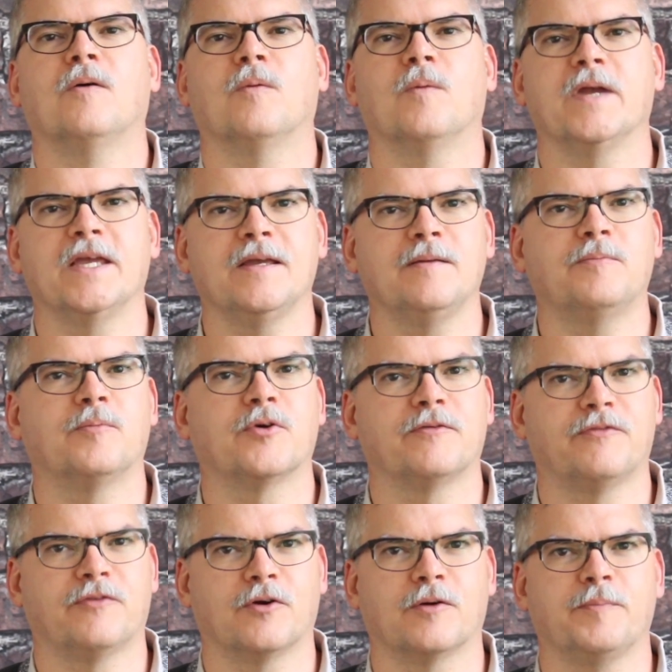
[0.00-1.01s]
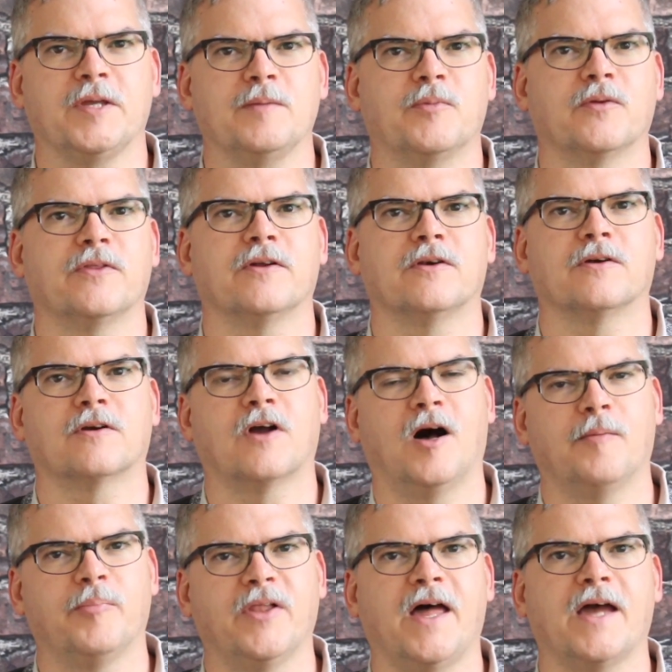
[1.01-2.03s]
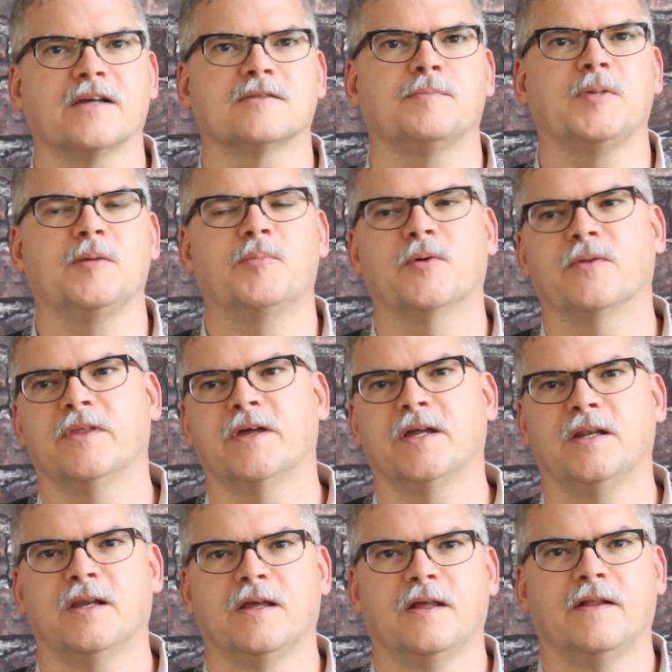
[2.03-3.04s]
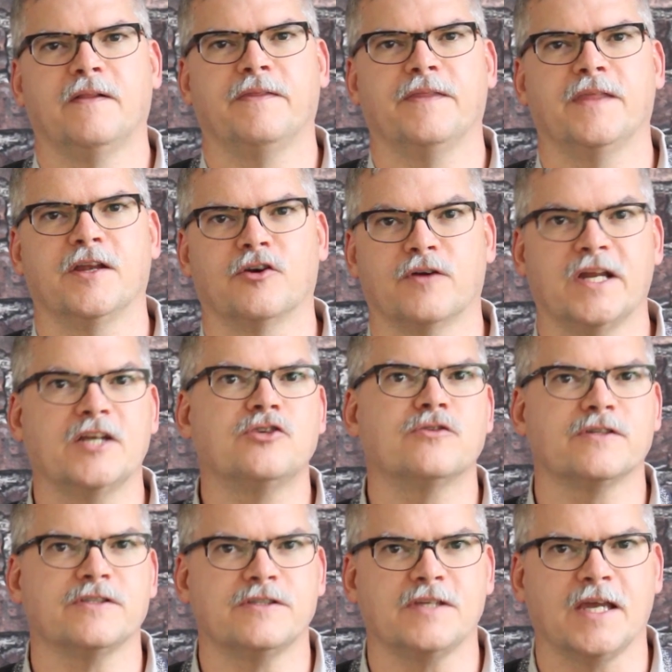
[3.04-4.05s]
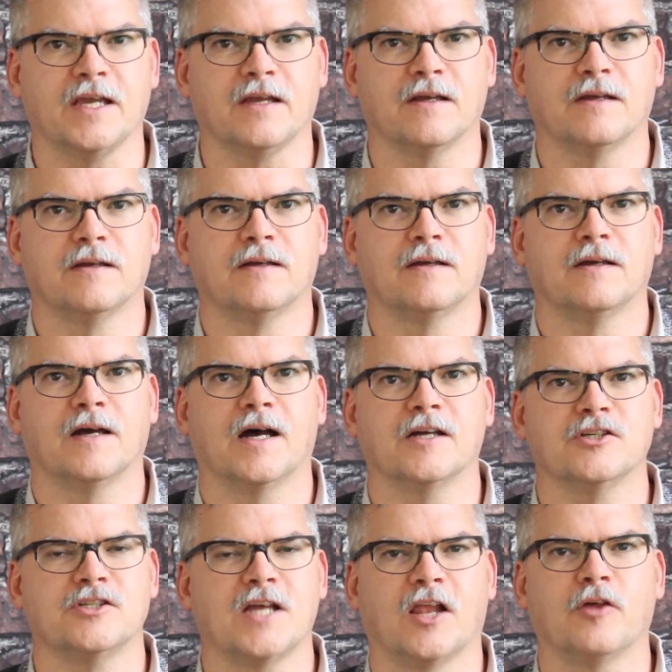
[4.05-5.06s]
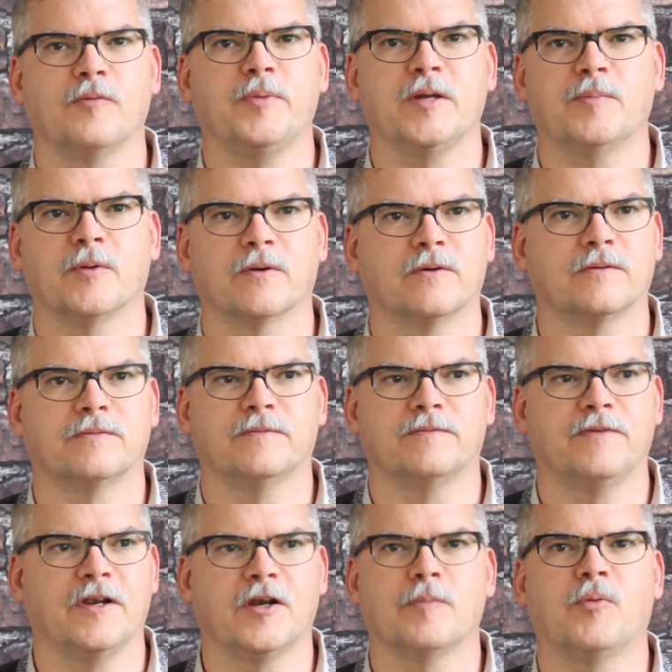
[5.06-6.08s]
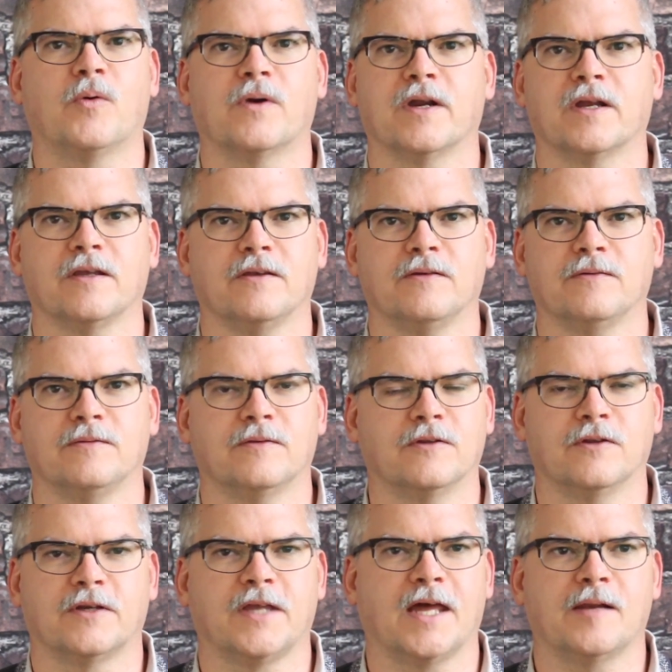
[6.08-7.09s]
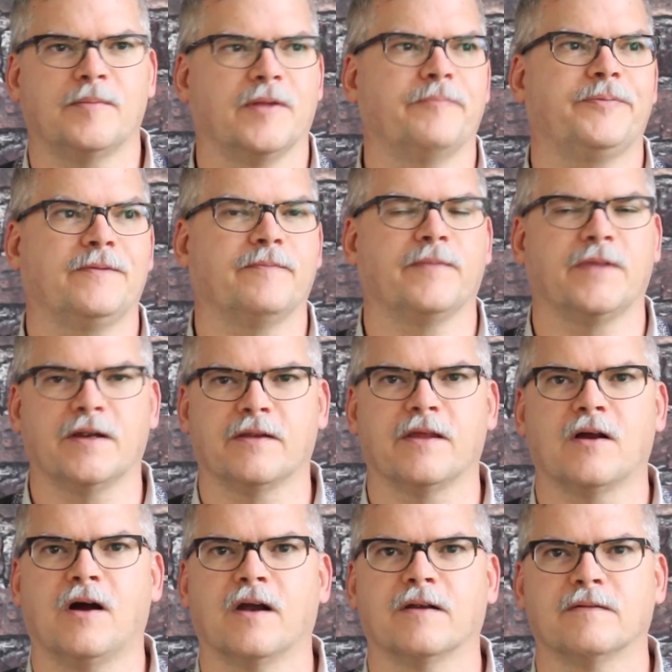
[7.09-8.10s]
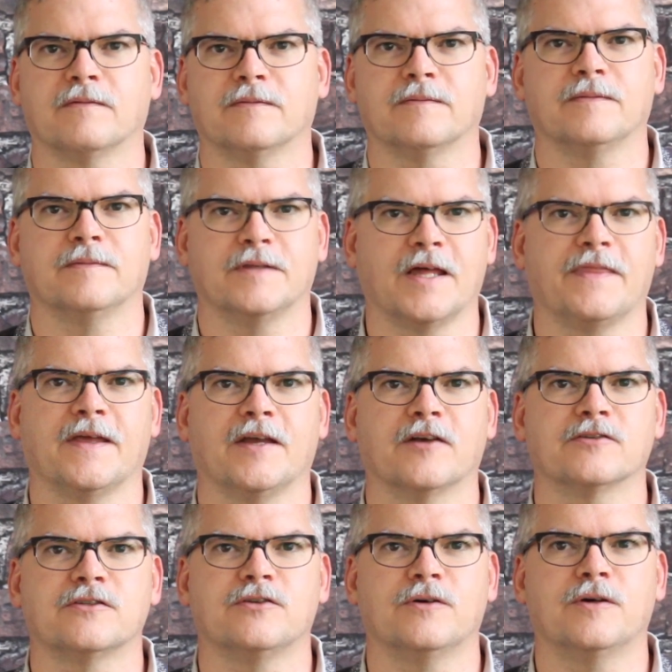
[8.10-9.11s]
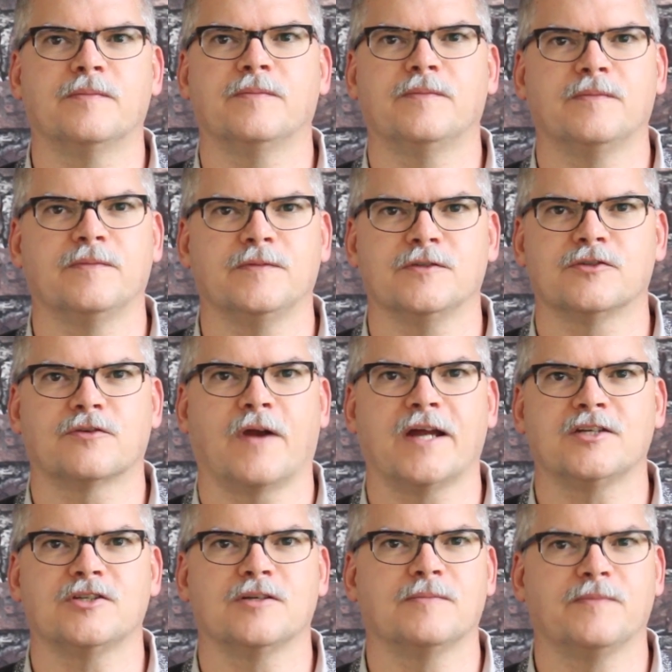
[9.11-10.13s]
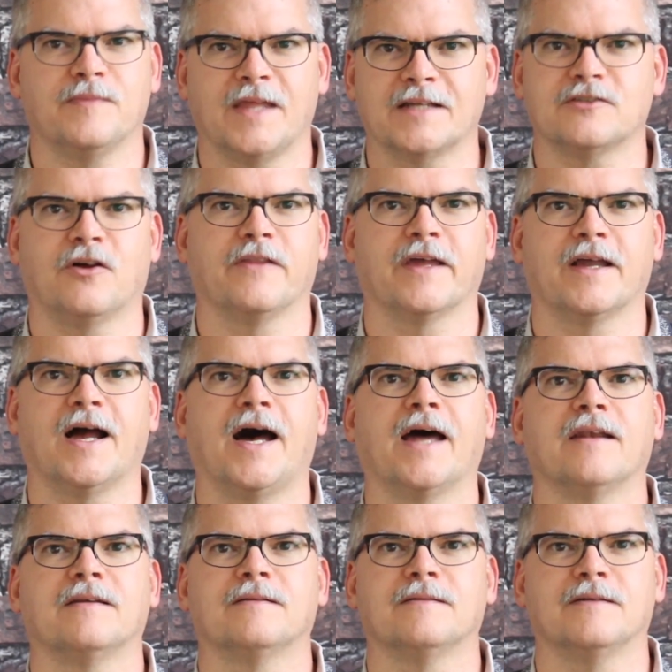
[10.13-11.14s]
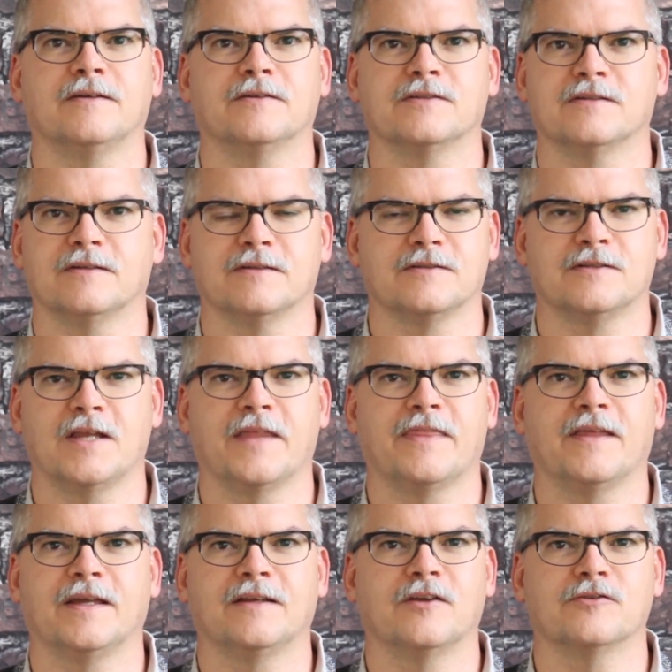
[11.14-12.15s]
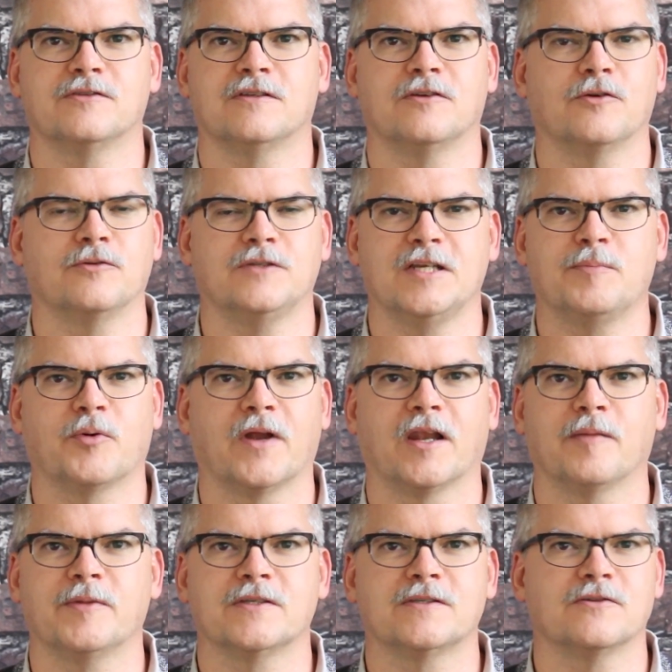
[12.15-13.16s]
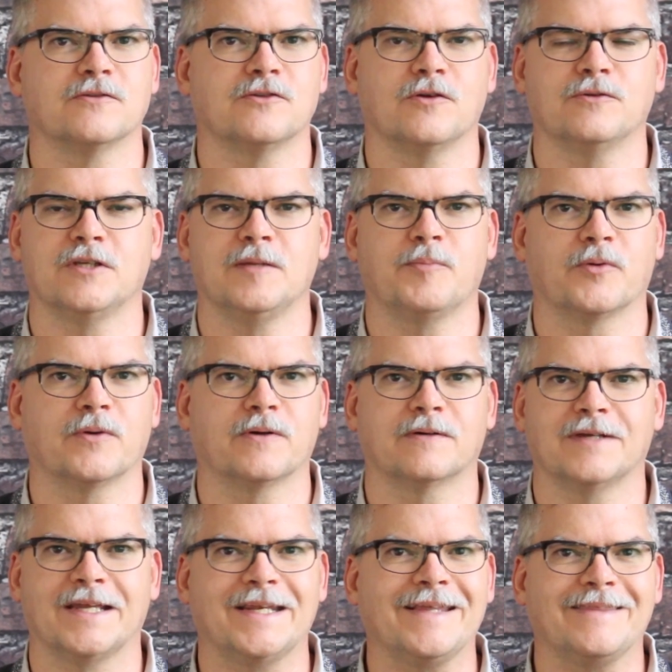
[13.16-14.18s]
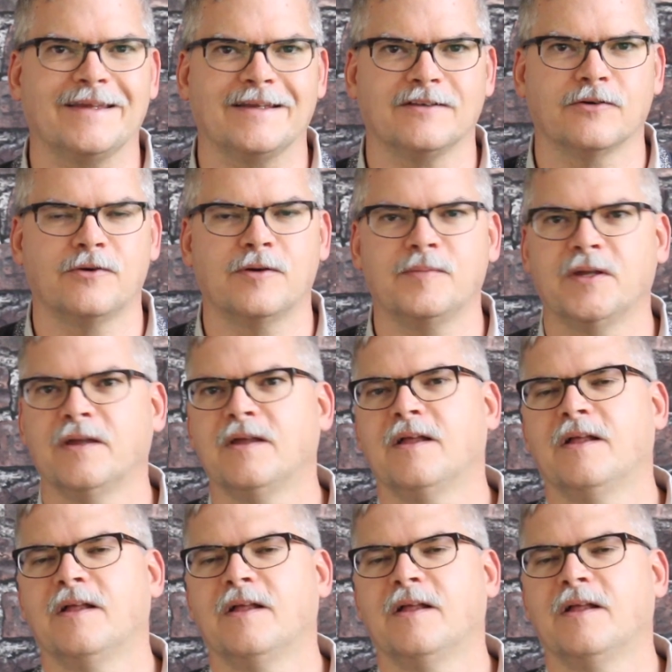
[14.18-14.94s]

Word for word: We prefer people that are complex, people that, that are interesting. Uh, shallow people are very boring. You look at them and there they are. Nothing else to them. You scratch them, that's all they got. There's, there's nothing, there's no deeper elements, there's no deeper anything to them.